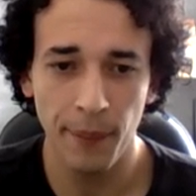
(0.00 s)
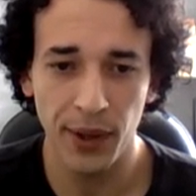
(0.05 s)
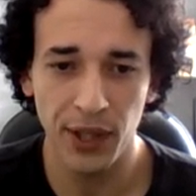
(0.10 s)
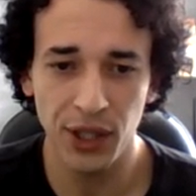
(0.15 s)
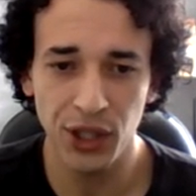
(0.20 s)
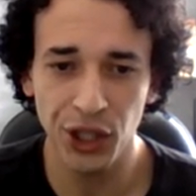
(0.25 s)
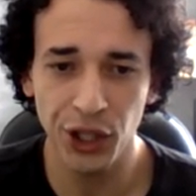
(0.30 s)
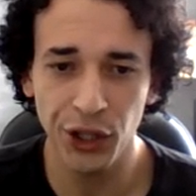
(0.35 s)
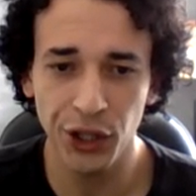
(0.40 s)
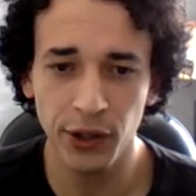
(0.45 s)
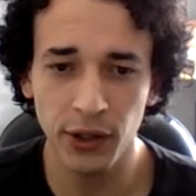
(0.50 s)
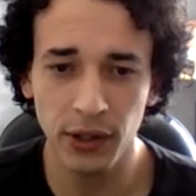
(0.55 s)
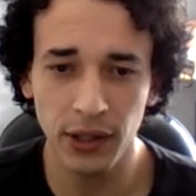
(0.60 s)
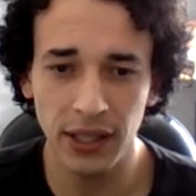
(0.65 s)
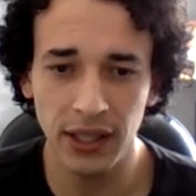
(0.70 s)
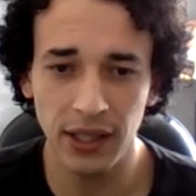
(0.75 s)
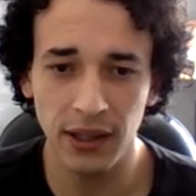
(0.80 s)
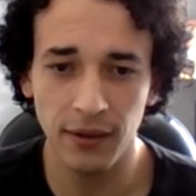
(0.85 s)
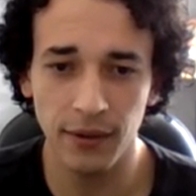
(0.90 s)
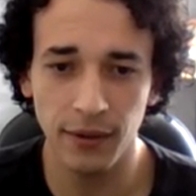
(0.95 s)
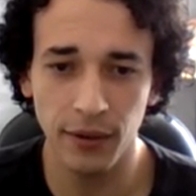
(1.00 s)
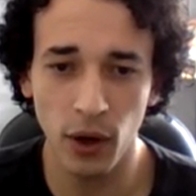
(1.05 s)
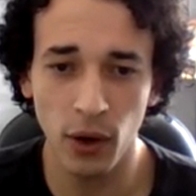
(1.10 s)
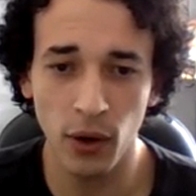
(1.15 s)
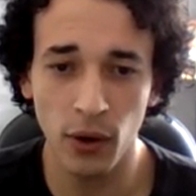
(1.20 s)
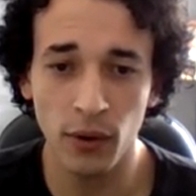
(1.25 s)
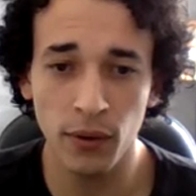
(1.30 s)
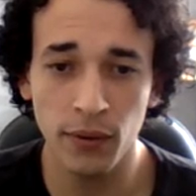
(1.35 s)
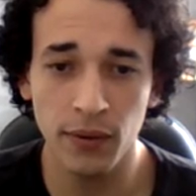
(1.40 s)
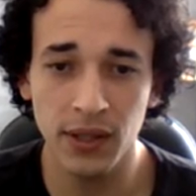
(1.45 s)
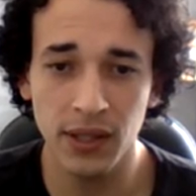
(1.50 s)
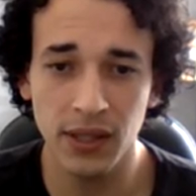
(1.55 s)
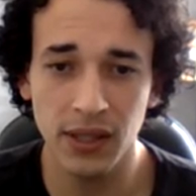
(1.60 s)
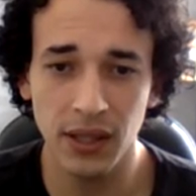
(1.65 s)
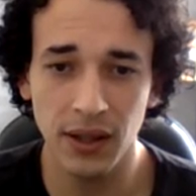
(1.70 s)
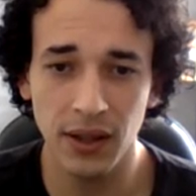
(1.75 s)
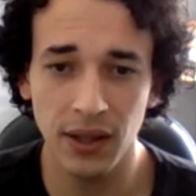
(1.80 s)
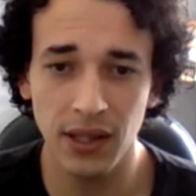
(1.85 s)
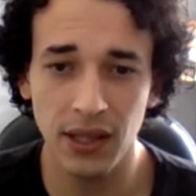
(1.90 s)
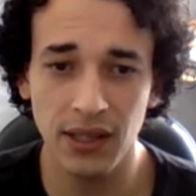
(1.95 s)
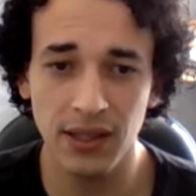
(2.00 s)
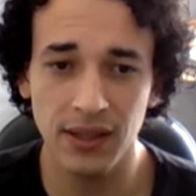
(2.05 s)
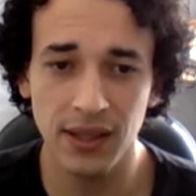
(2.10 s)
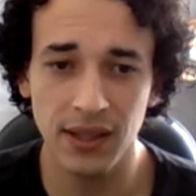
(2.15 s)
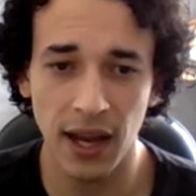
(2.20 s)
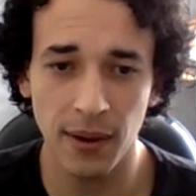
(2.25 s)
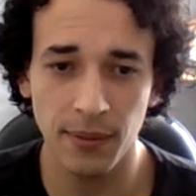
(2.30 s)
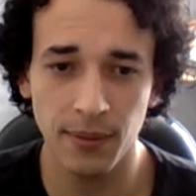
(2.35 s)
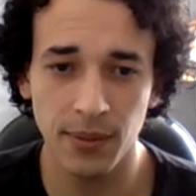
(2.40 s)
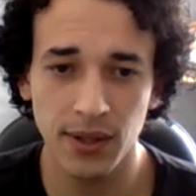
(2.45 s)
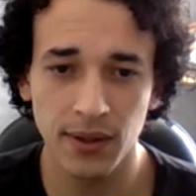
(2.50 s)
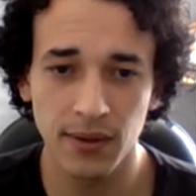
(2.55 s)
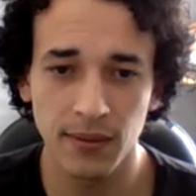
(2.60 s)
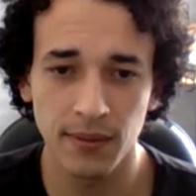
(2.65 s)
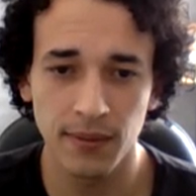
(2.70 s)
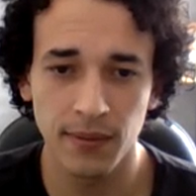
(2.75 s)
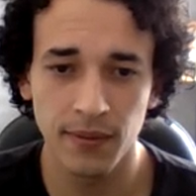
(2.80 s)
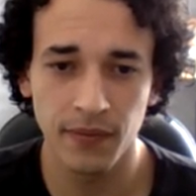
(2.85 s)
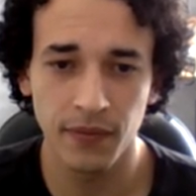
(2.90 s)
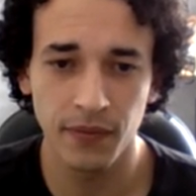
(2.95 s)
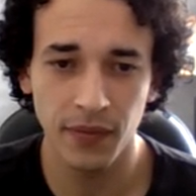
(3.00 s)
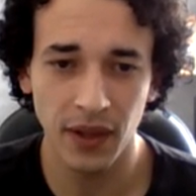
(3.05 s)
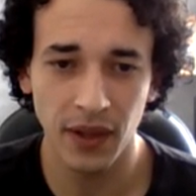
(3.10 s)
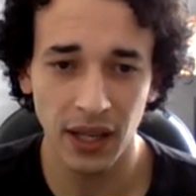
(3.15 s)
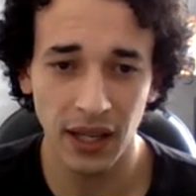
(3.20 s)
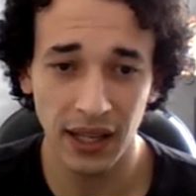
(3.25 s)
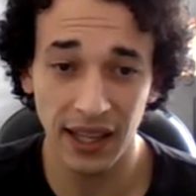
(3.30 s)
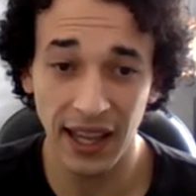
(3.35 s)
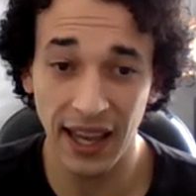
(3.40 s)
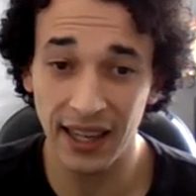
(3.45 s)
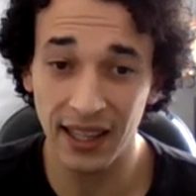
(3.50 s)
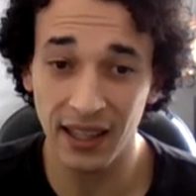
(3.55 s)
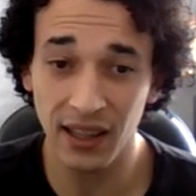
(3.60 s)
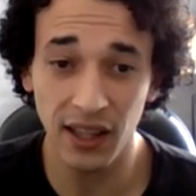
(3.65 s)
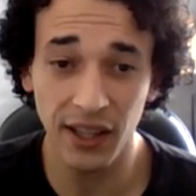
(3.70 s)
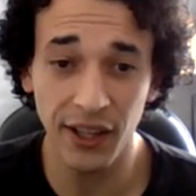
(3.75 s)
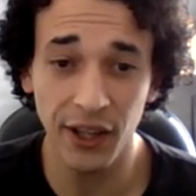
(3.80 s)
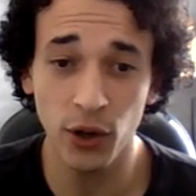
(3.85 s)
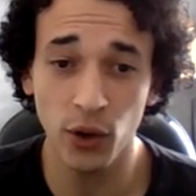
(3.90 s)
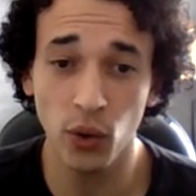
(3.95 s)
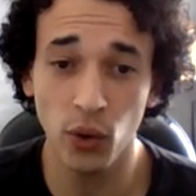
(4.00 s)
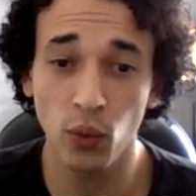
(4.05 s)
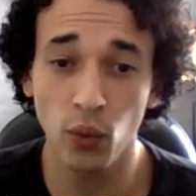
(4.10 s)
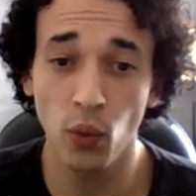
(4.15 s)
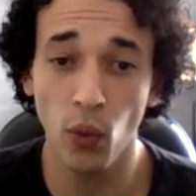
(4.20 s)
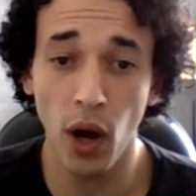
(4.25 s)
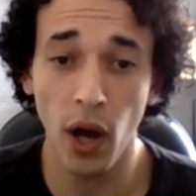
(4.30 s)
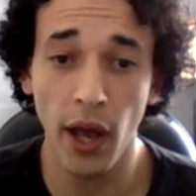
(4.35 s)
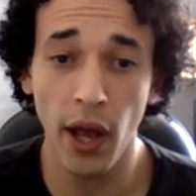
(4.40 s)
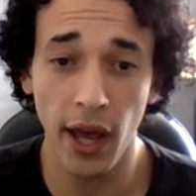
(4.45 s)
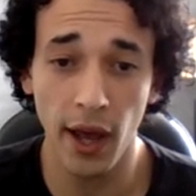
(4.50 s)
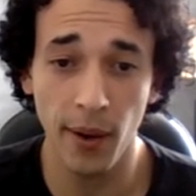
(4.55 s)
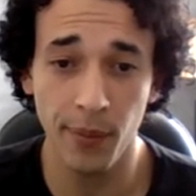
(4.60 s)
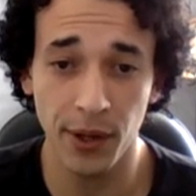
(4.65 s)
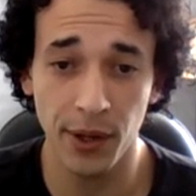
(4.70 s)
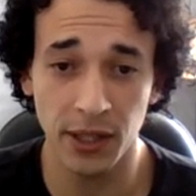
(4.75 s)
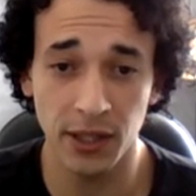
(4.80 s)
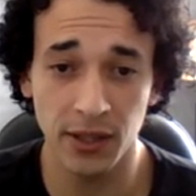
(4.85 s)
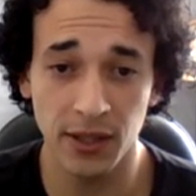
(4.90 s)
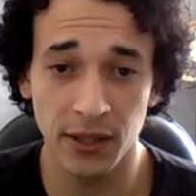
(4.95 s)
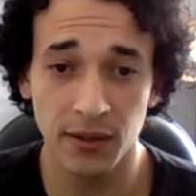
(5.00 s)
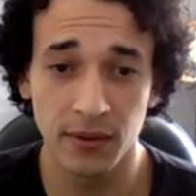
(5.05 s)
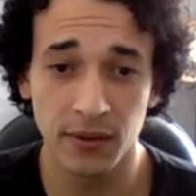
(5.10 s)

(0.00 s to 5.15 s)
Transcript: but generally involves these steps. Get clear on what happened.